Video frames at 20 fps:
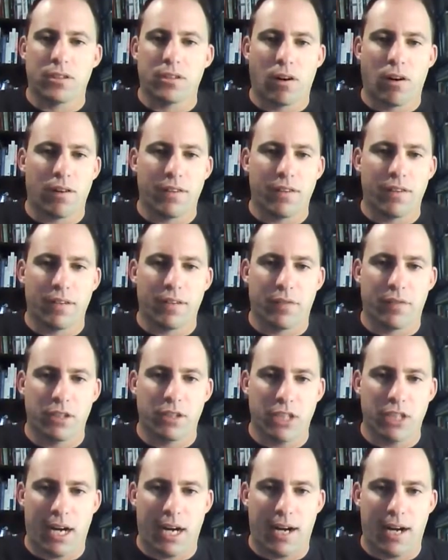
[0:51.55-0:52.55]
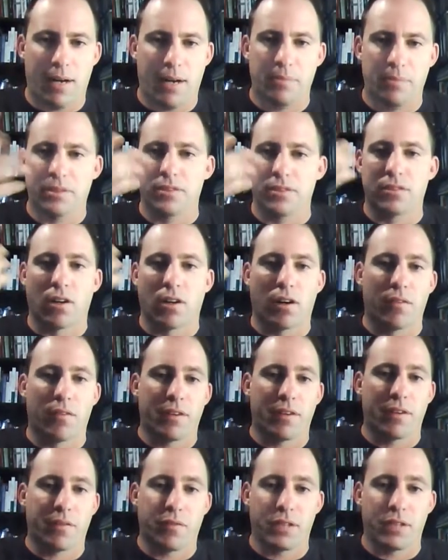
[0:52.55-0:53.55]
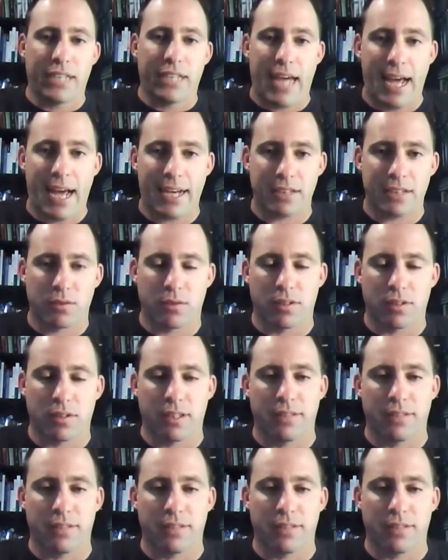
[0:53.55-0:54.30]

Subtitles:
starving for jobs and starving for tax relief.